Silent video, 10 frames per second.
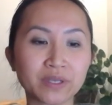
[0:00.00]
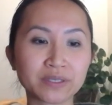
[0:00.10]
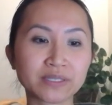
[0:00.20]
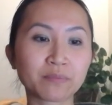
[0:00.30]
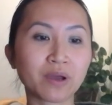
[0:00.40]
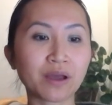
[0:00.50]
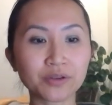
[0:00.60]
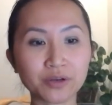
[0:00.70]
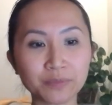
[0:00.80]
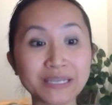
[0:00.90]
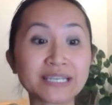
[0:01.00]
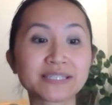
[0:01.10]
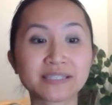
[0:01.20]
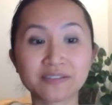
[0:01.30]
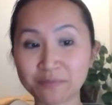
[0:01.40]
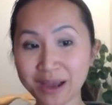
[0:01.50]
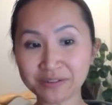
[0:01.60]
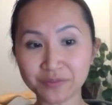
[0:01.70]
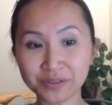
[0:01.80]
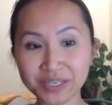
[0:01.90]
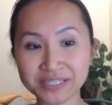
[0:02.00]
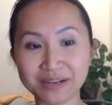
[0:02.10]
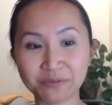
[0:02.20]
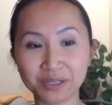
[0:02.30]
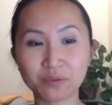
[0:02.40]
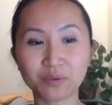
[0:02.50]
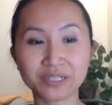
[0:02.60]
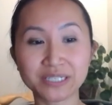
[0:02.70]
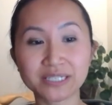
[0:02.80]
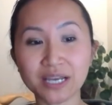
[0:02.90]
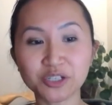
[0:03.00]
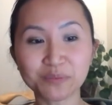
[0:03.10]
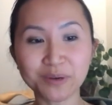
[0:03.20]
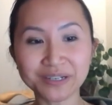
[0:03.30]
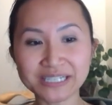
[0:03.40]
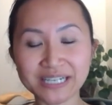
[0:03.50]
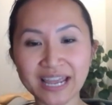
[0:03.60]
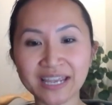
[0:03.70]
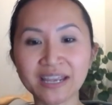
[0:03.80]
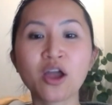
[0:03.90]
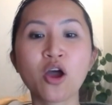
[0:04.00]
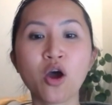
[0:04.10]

some other pieces of mindfulness that I really wanted to touch upon today